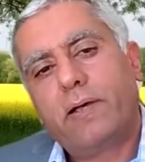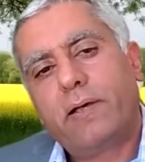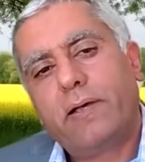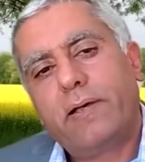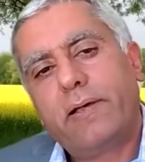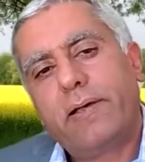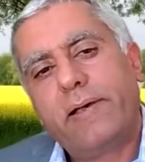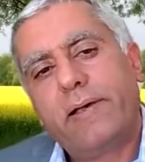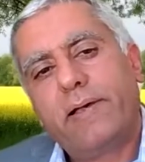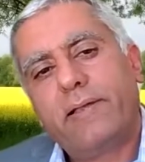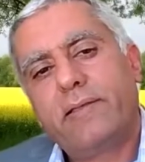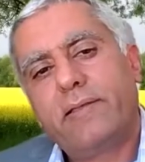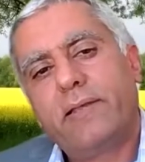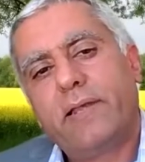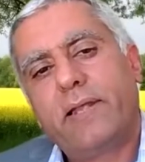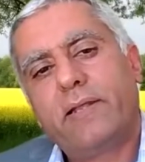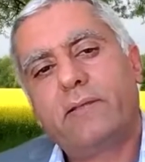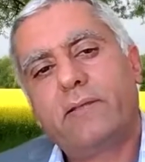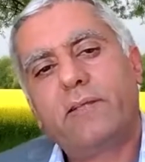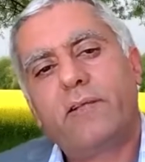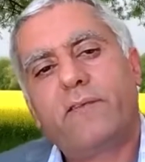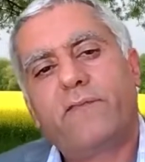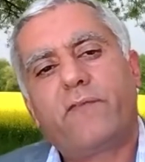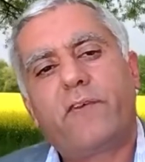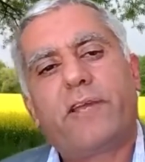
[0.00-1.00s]
And
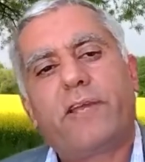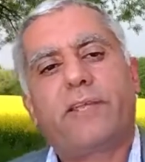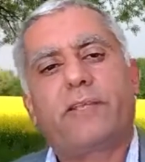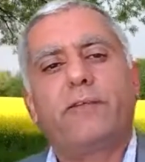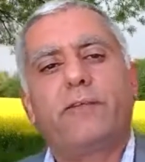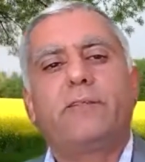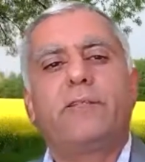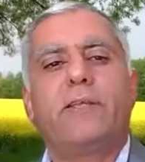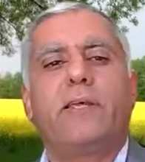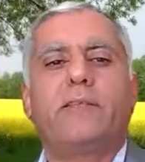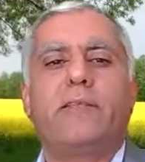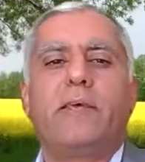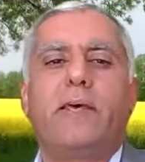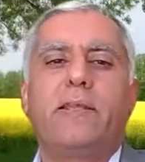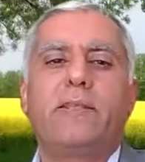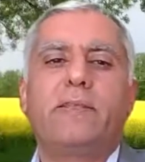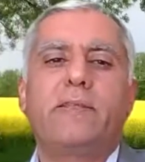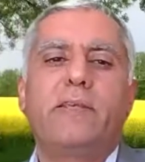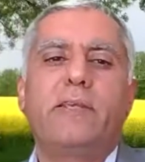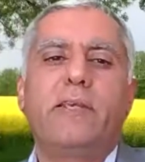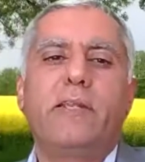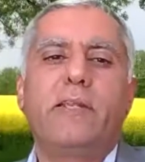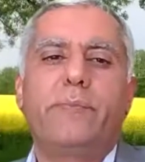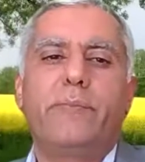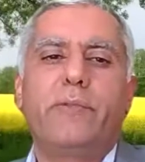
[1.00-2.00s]
another factor that has
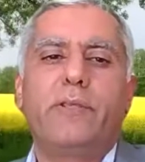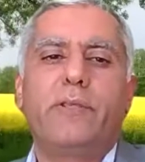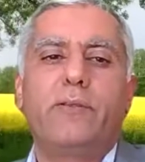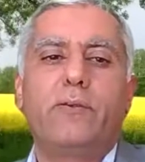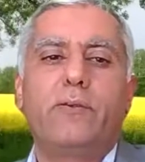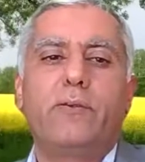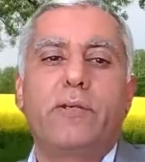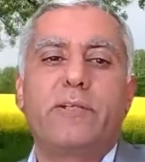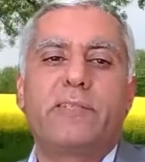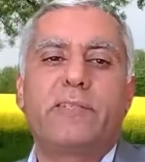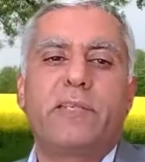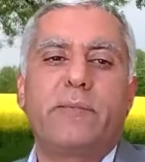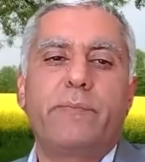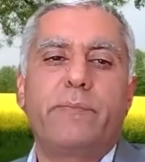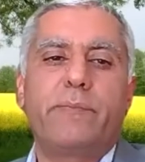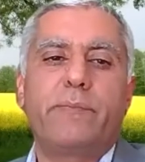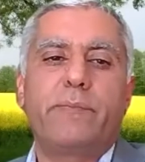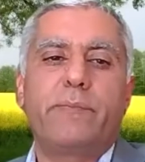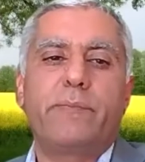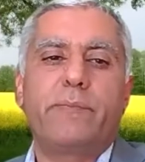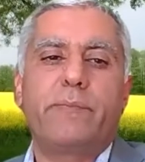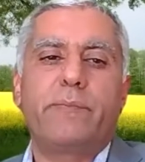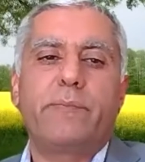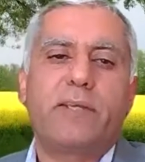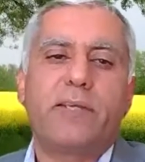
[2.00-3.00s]
helped the US
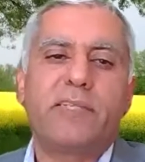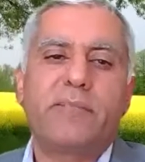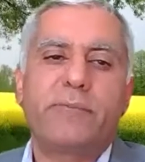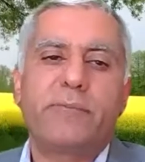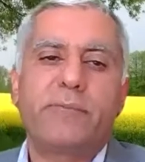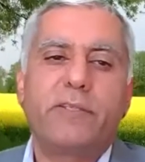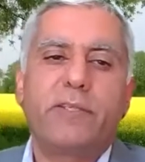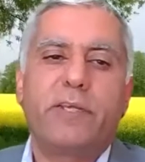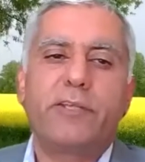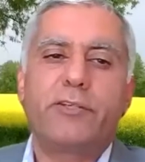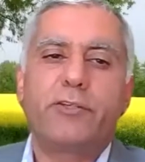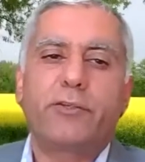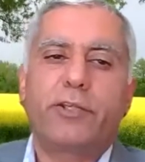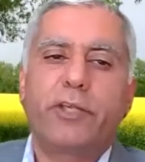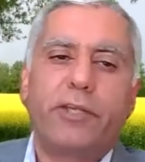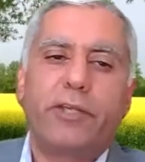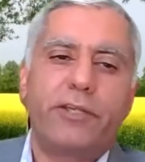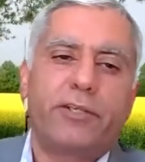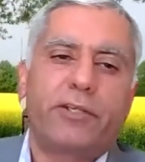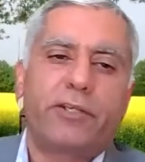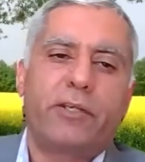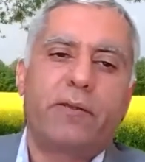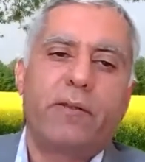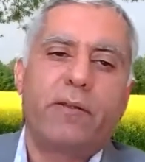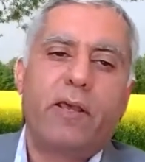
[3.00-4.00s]
image has been the
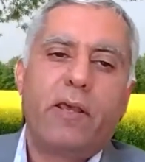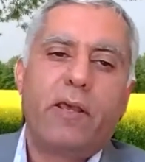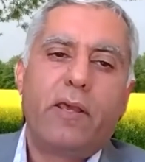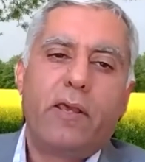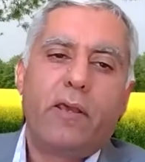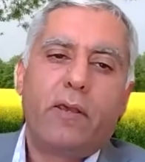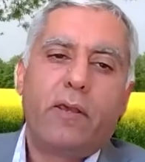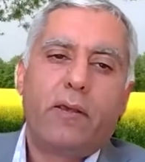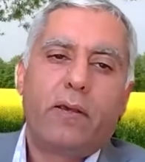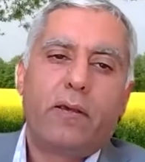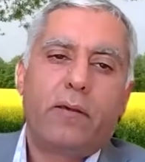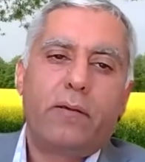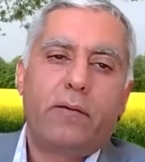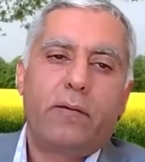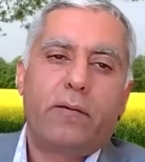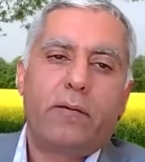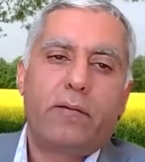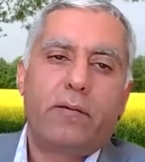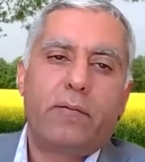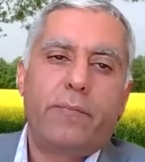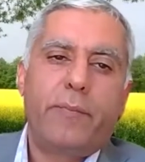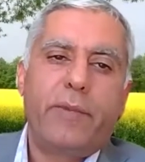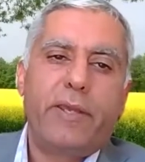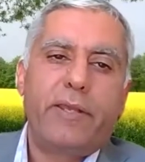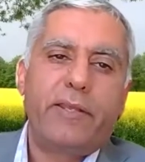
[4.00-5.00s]
education.
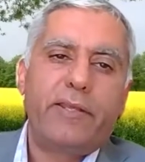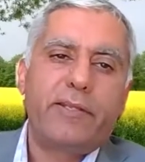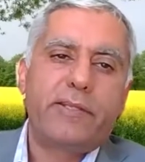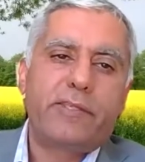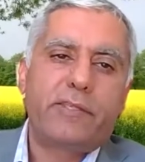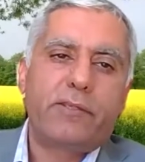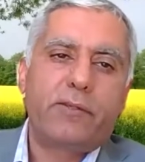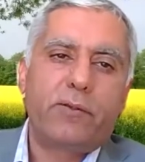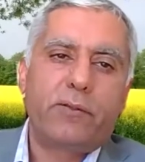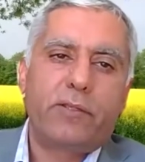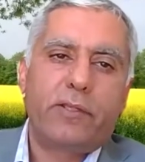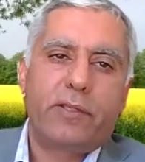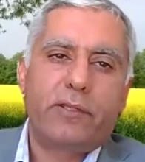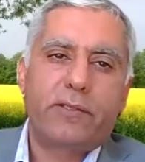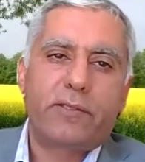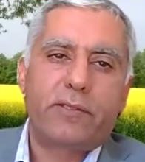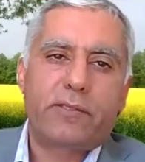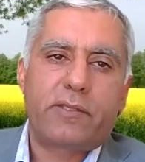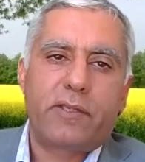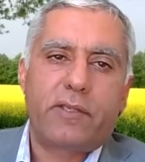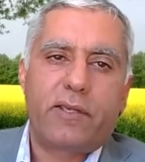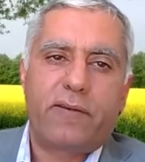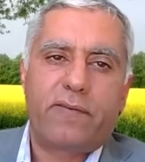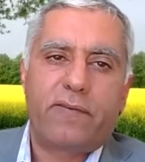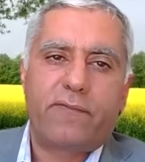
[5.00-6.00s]
Many students
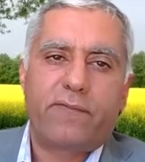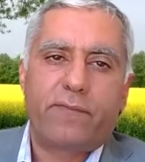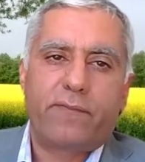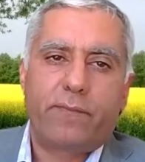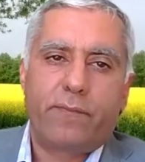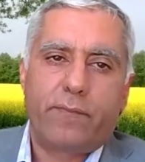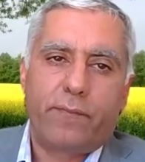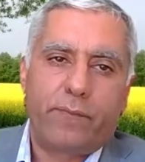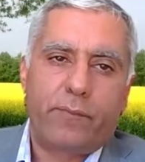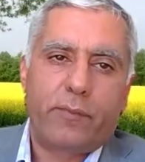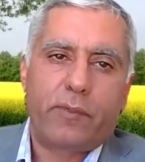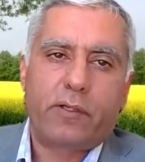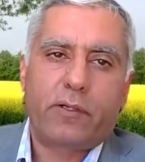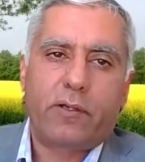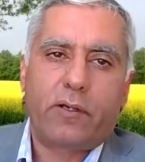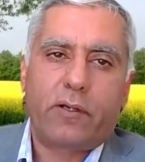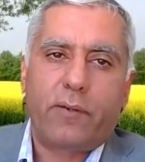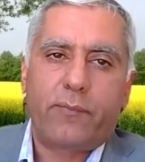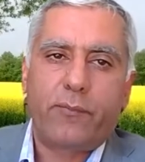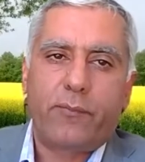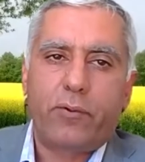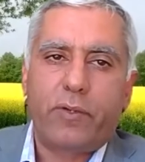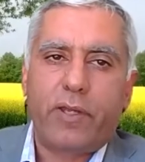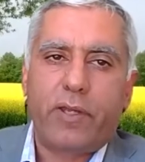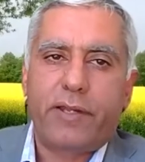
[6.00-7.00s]
have
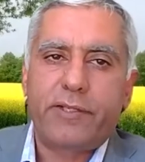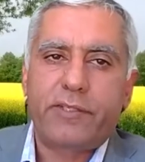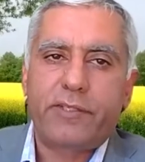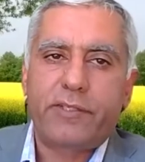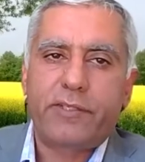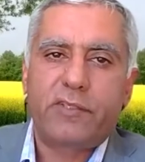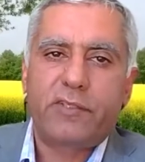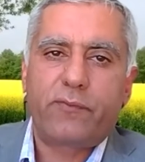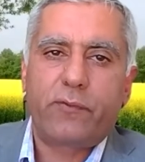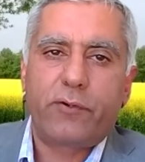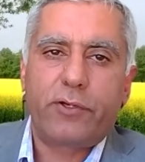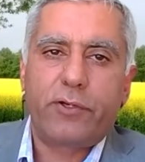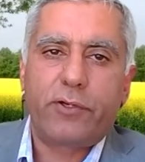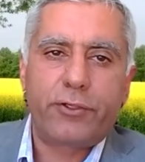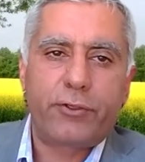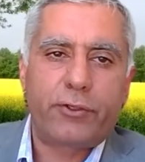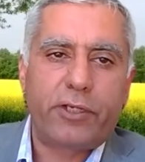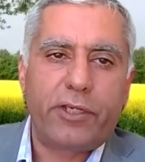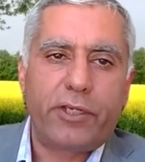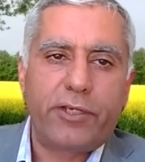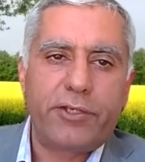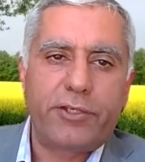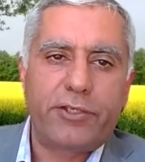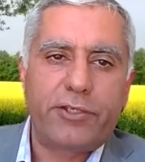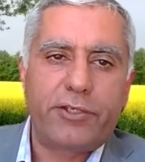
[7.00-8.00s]
come to the United States for
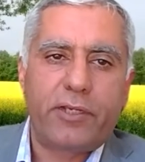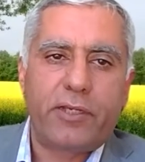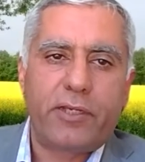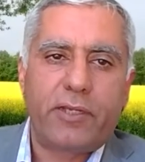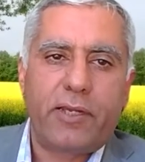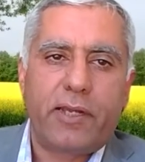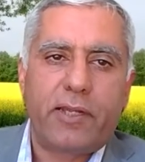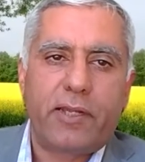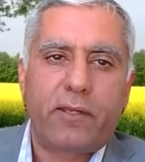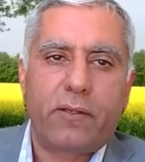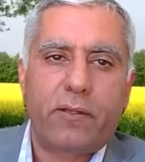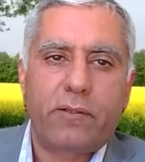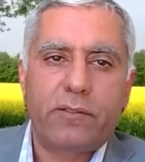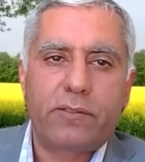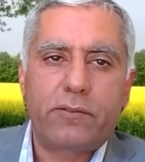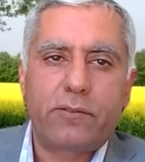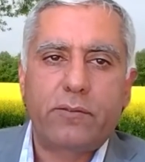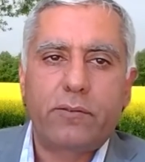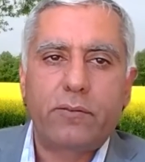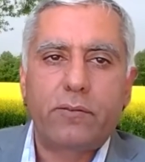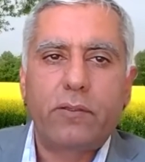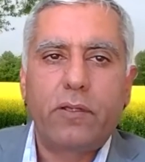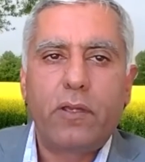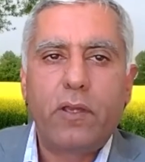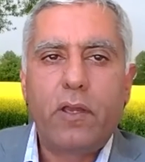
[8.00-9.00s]
education, and
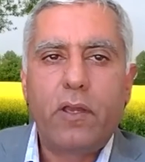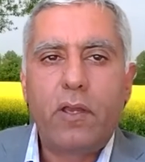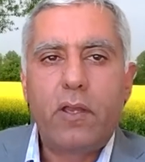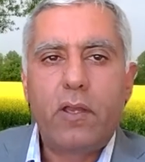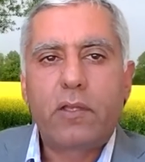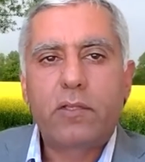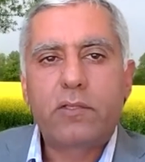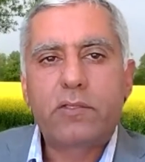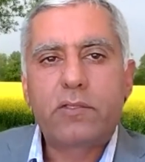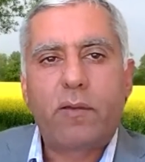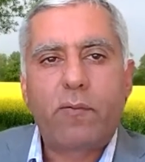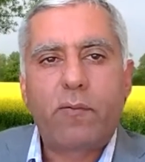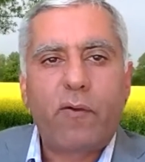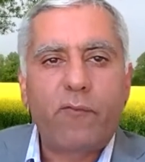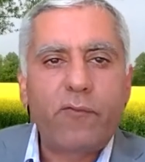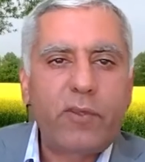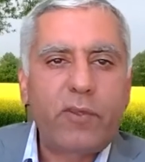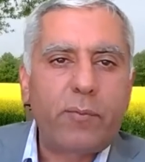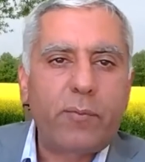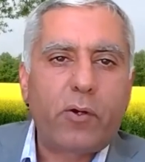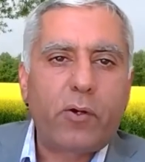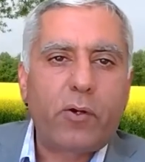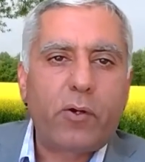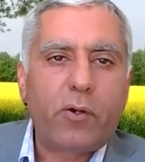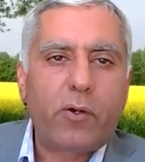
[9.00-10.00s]
also some of
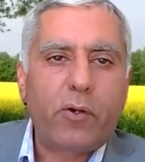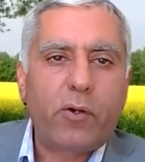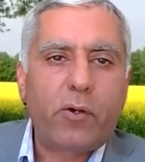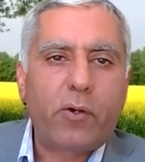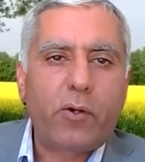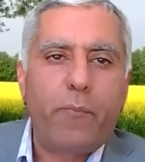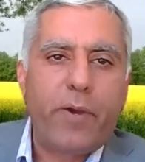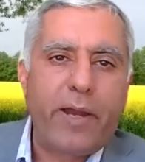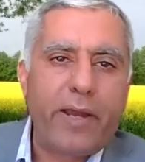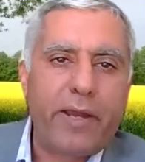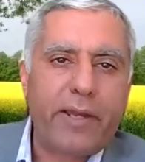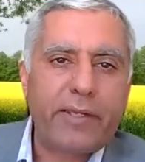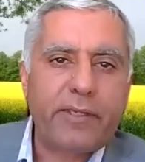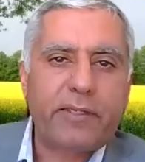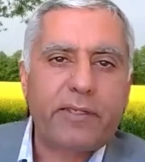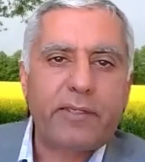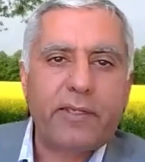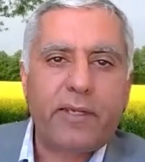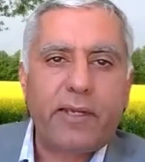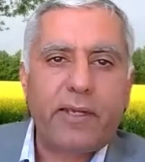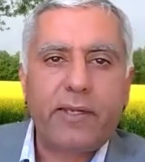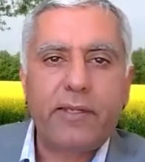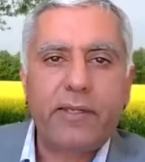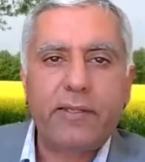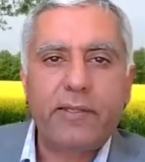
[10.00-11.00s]
them go back,
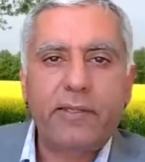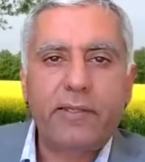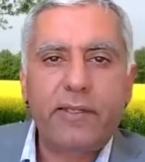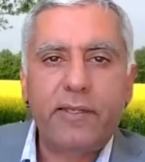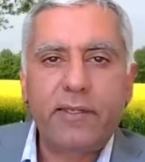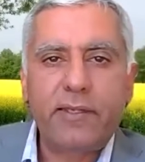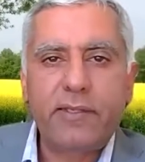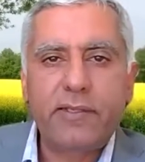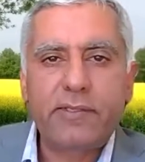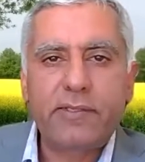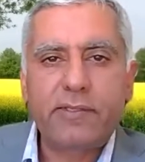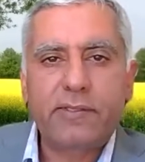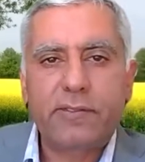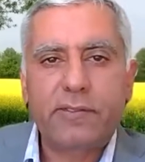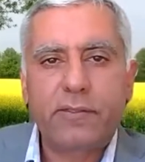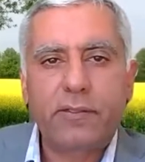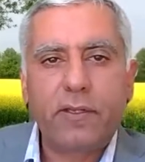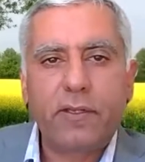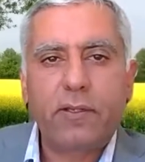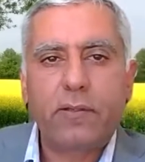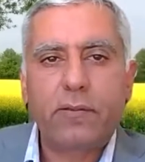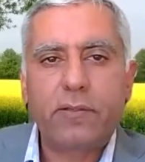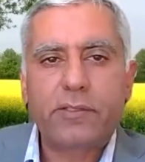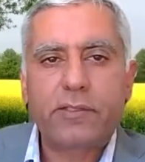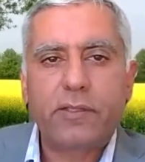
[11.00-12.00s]
and these,
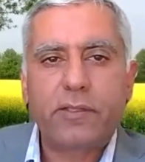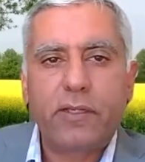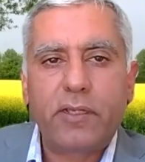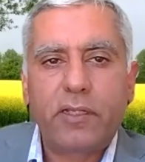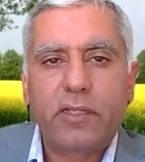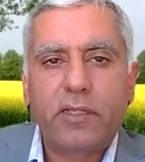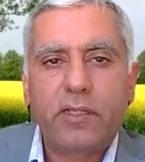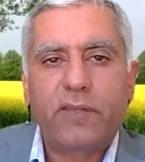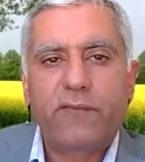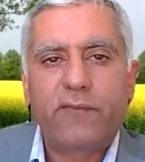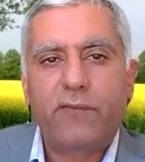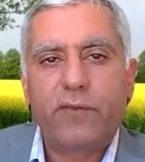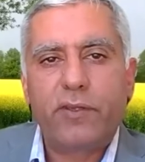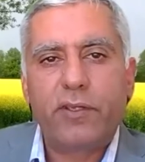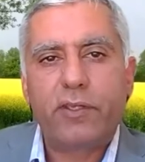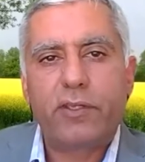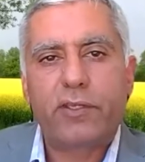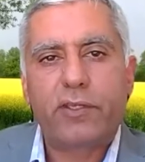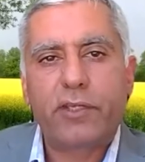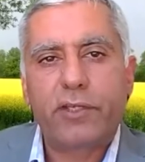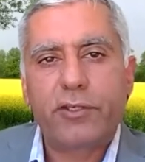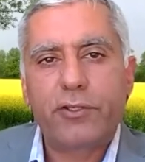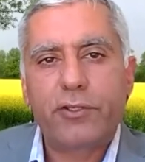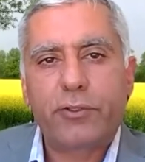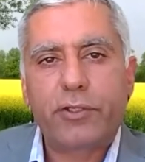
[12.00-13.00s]

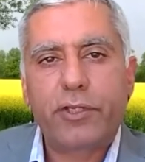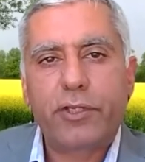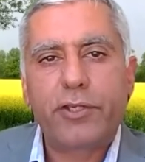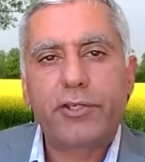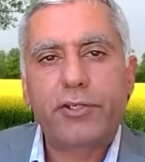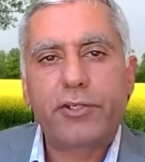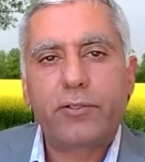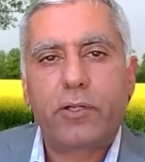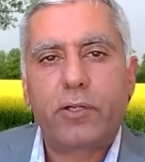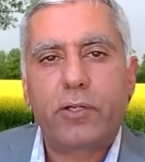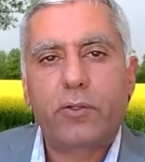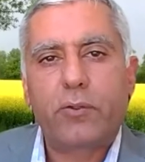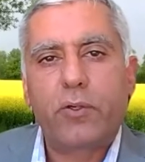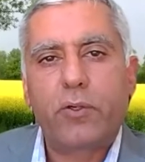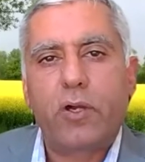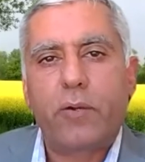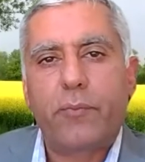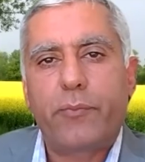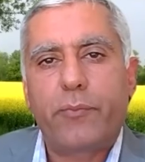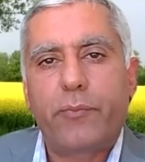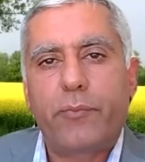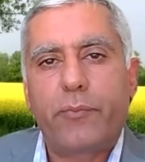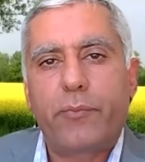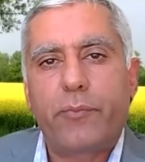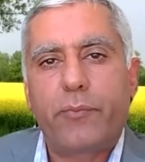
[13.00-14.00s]
scientific educational
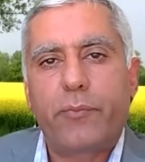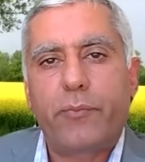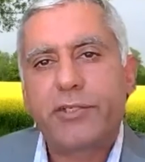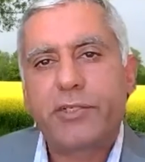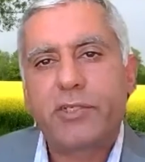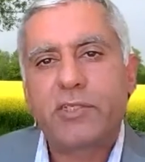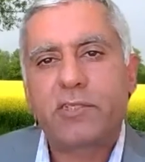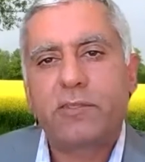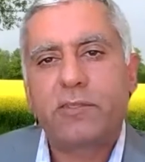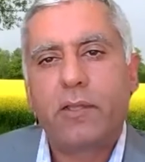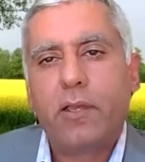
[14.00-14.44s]
cooperations